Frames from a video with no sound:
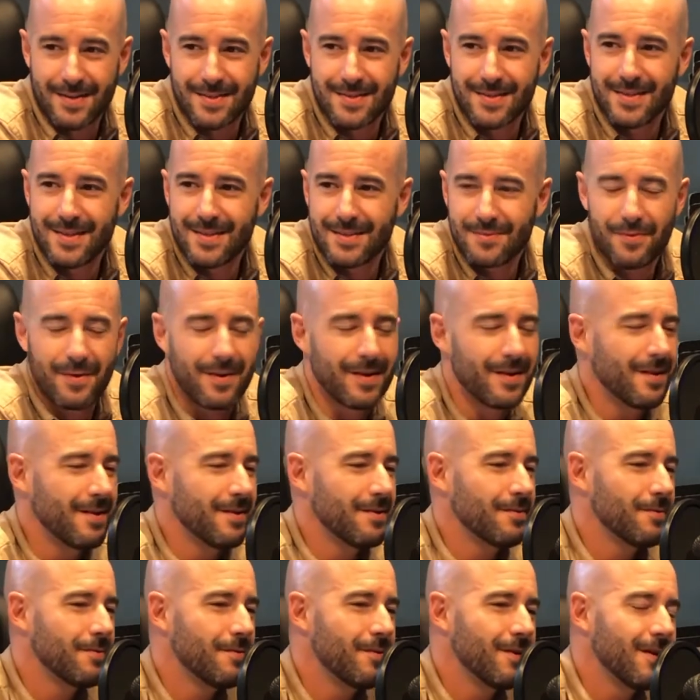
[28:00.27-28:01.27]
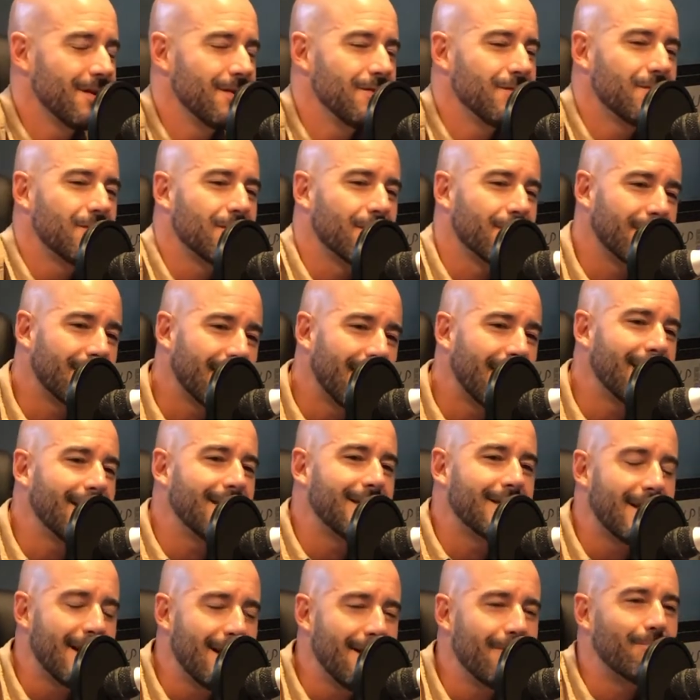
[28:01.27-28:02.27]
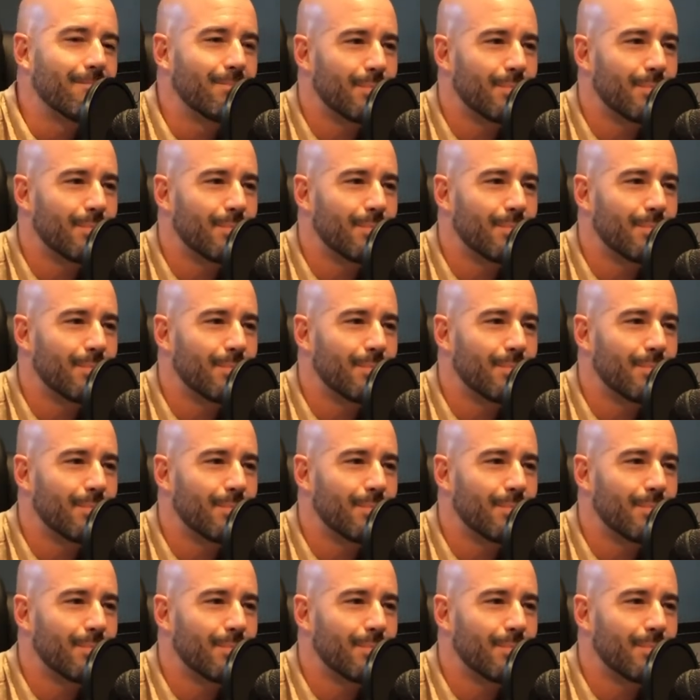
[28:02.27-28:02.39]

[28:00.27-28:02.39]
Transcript: And that's why you got to use your goddamn